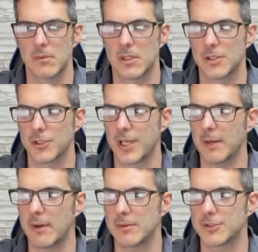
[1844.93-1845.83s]
Your
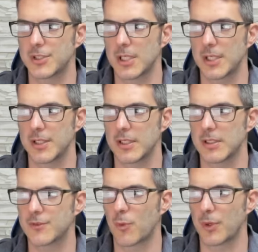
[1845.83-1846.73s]
gateway would sit on
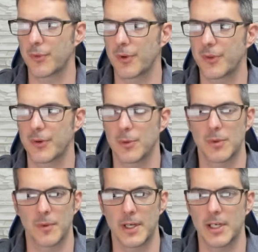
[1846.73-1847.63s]
this 4331
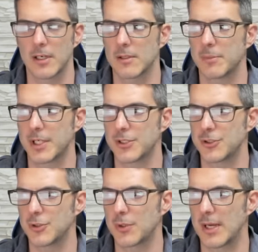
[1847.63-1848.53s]
right here because you
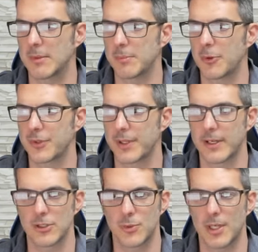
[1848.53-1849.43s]
don't have a multi-layer
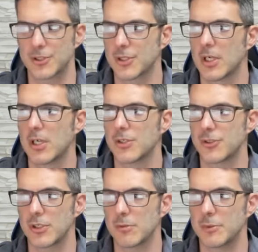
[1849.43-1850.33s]
switch. So
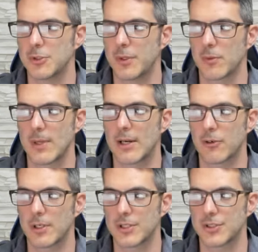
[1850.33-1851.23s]
you would be doing router
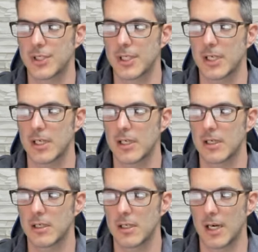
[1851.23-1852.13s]
on a stick
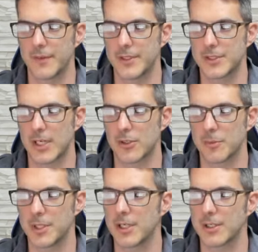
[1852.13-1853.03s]
on this side over
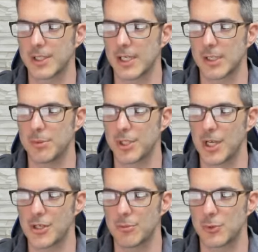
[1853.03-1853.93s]
here to get
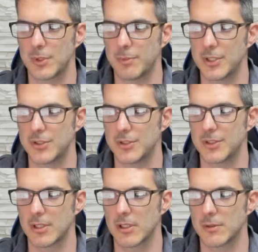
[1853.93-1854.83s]
communication between PC
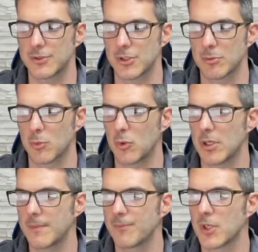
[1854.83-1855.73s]
0 and server
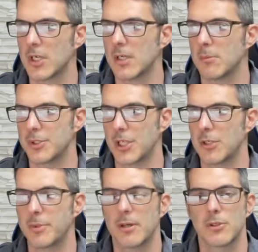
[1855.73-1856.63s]
1. But then you'd
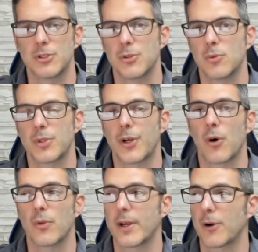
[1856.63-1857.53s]
be able to do what they call
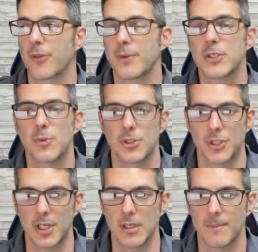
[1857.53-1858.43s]
layer 3 switching